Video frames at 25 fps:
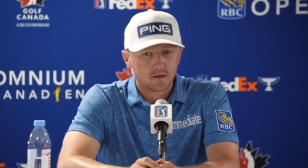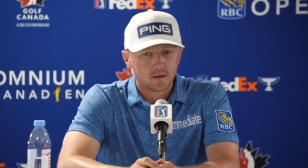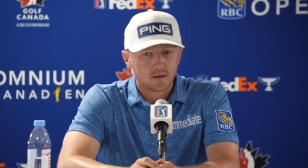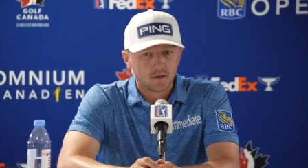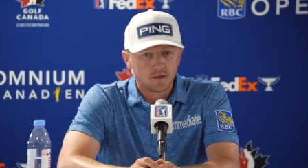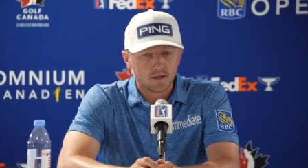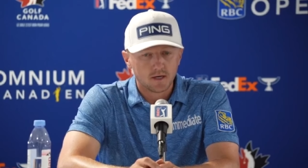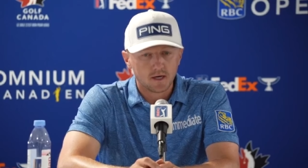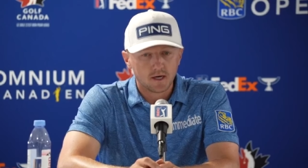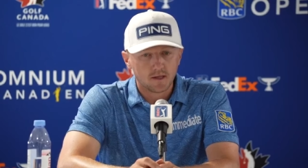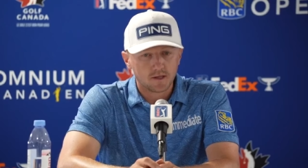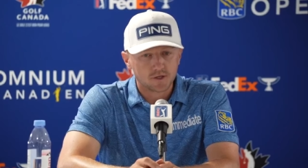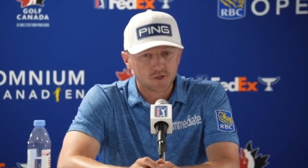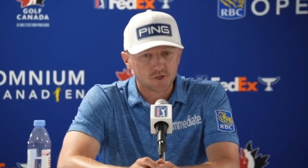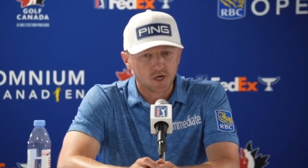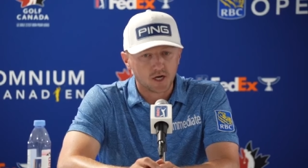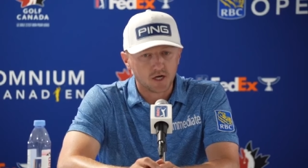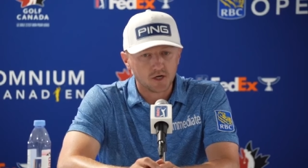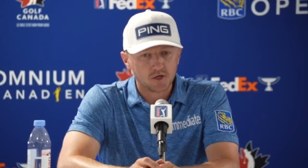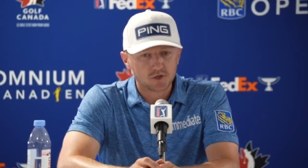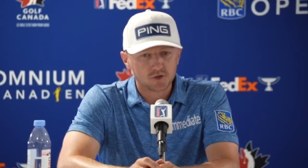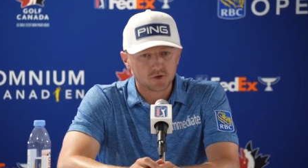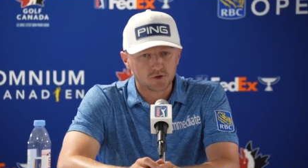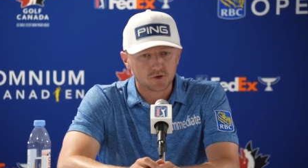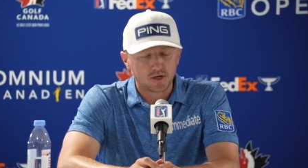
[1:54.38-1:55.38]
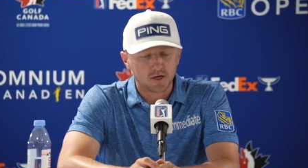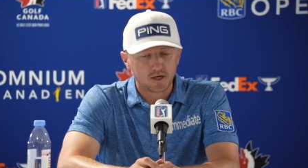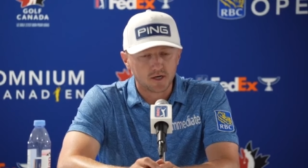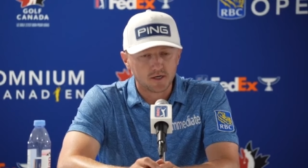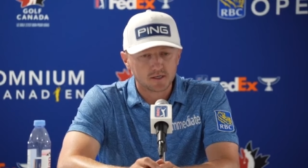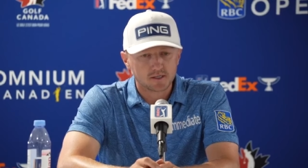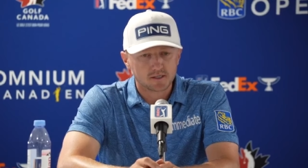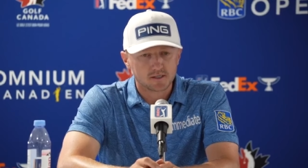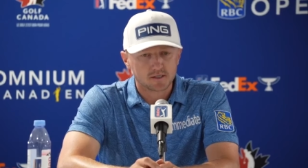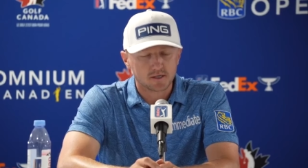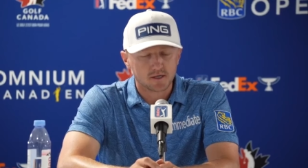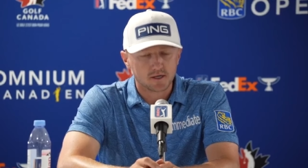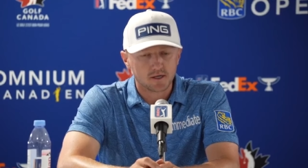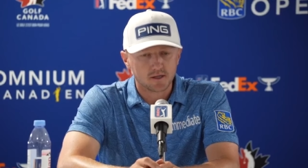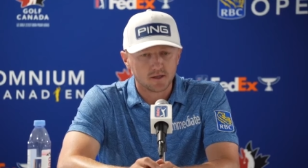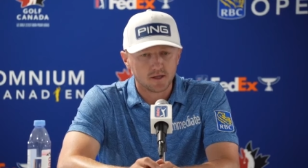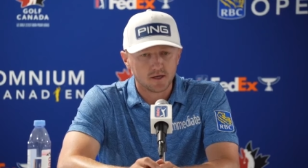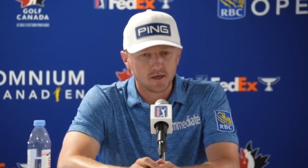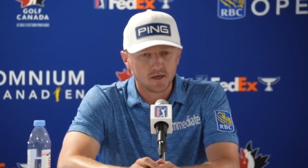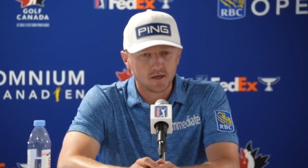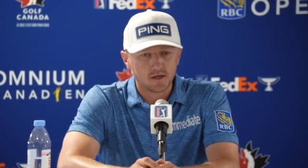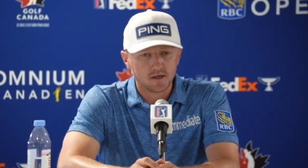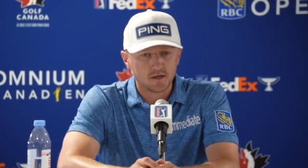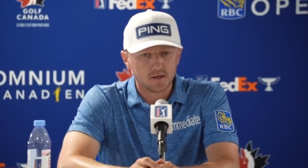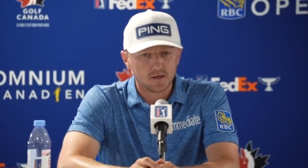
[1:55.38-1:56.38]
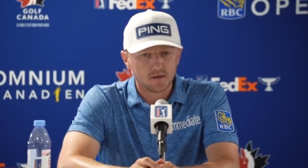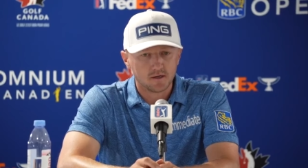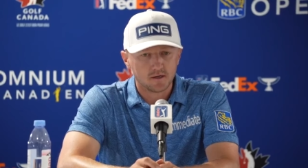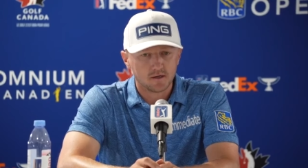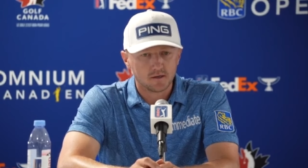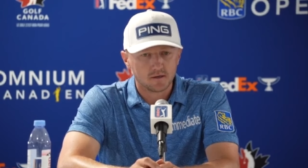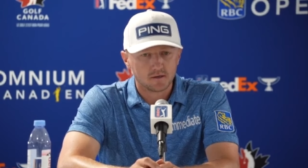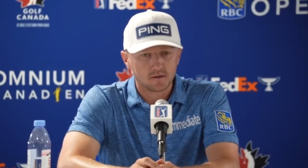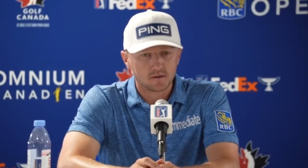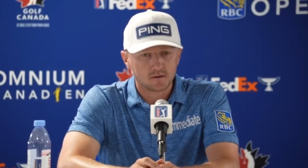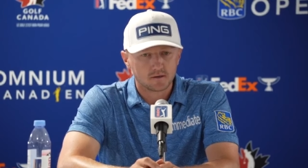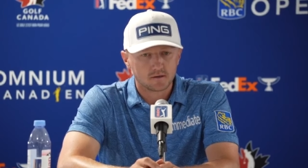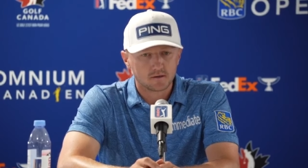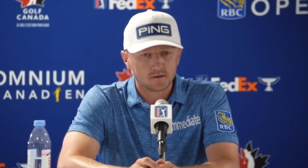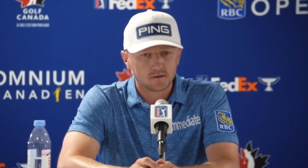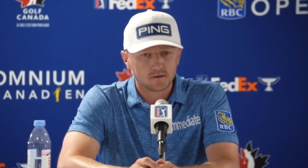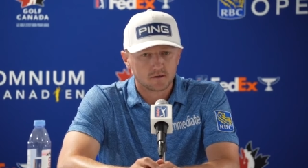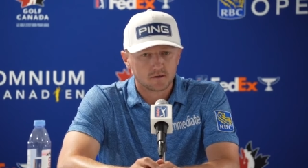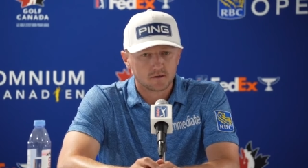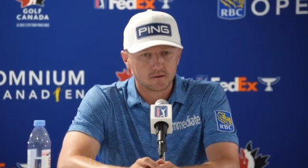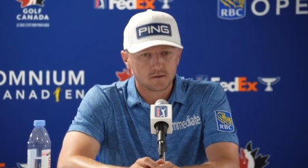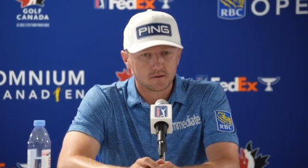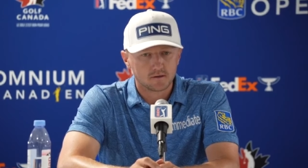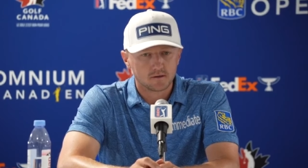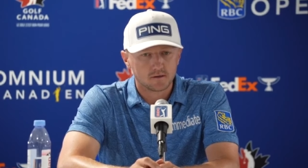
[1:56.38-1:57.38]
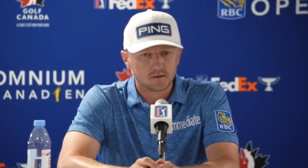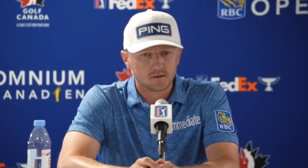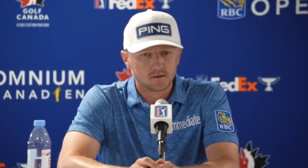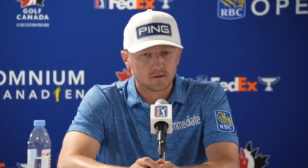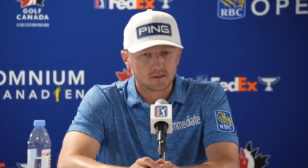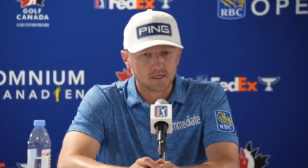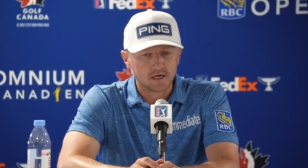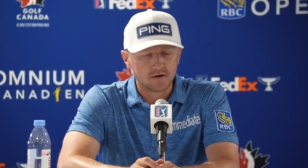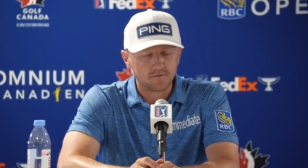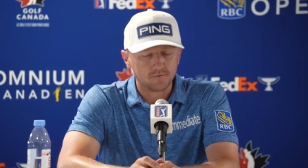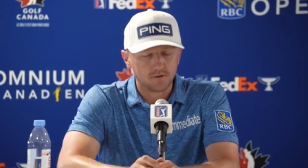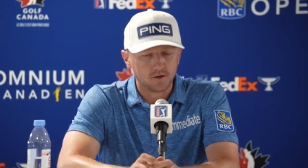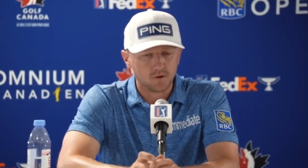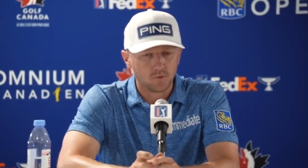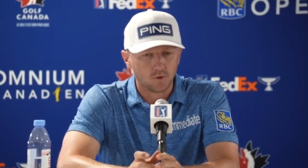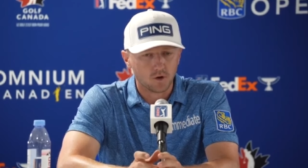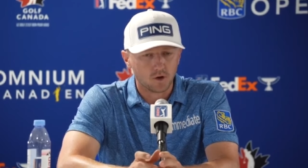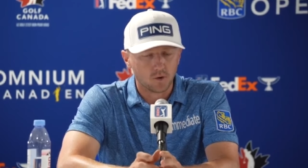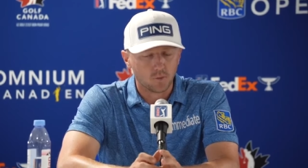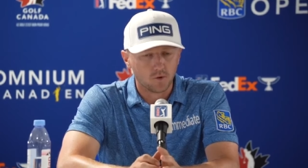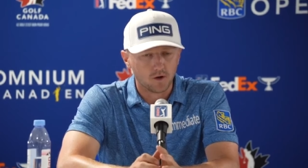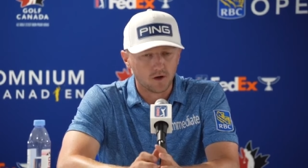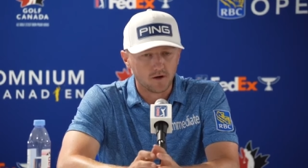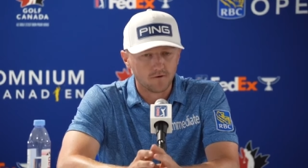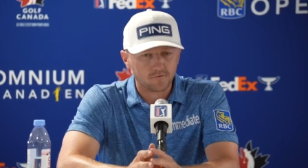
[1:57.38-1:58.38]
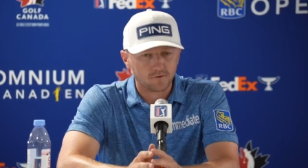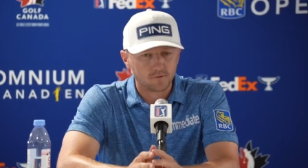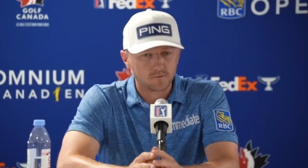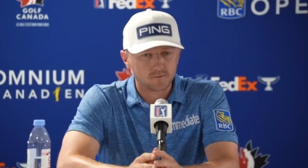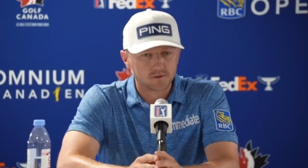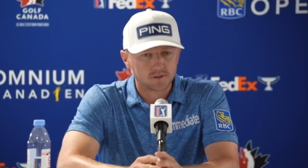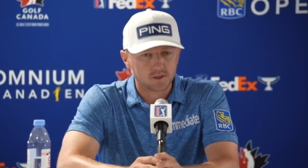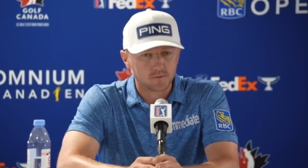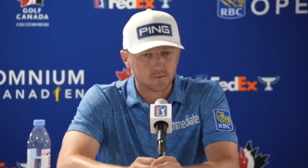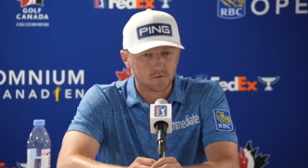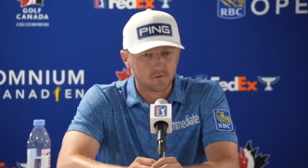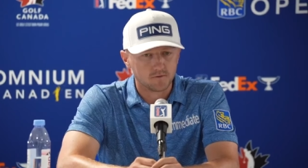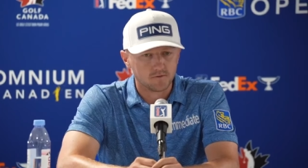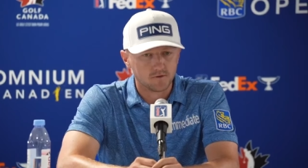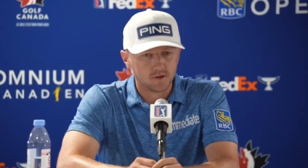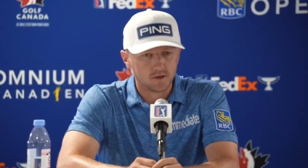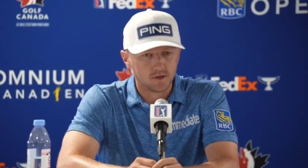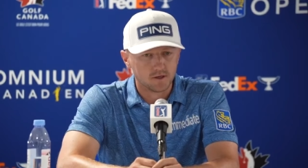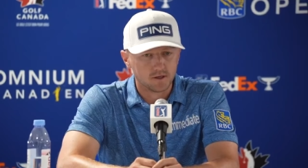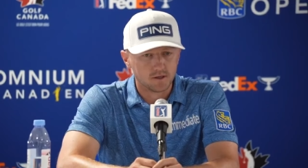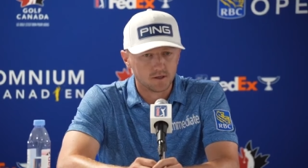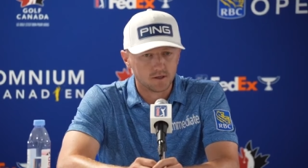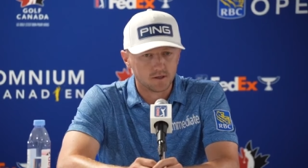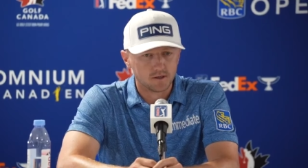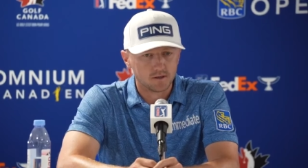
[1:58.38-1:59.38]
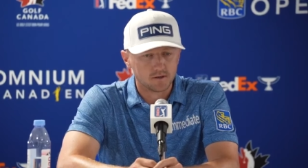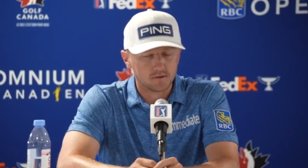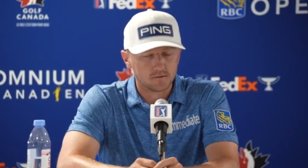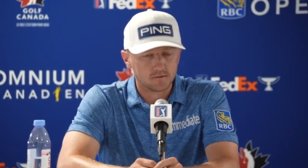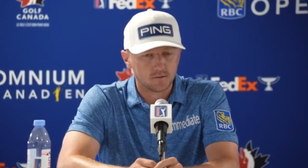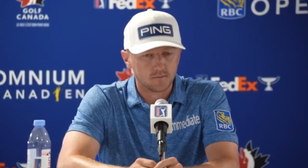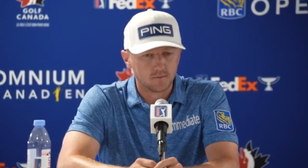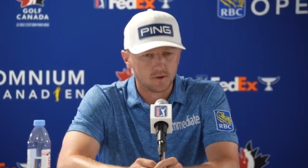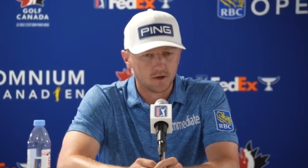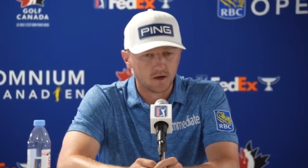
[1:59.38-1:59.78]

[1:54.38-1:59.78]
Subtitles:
Yeah, the changes are nice. They definitely went away from some of the... I mean,